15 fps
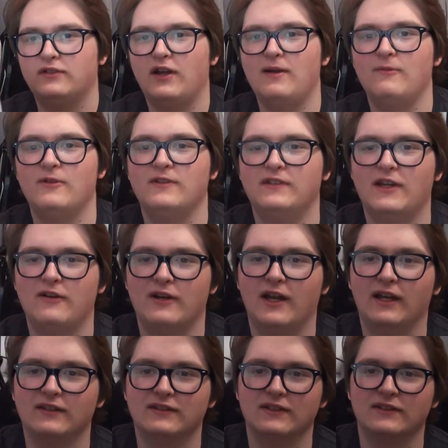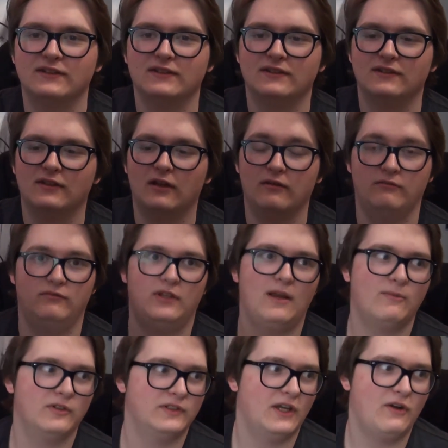Time Runs Out Axis.
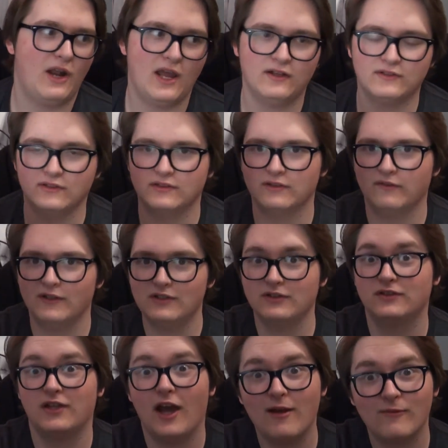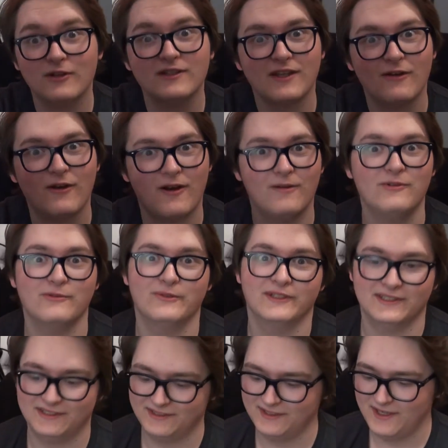Avengers Time Runs Out
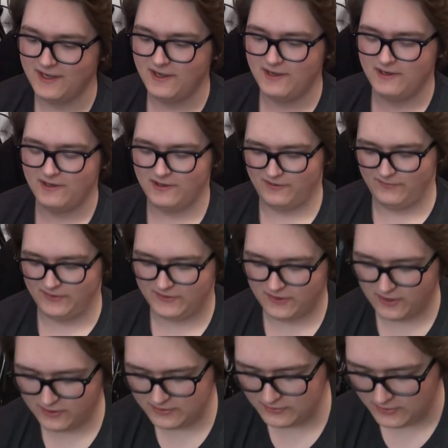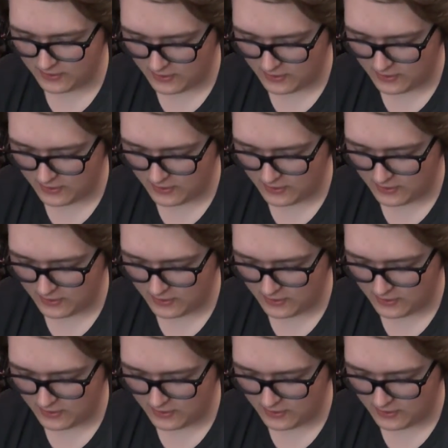Omnibus. It's got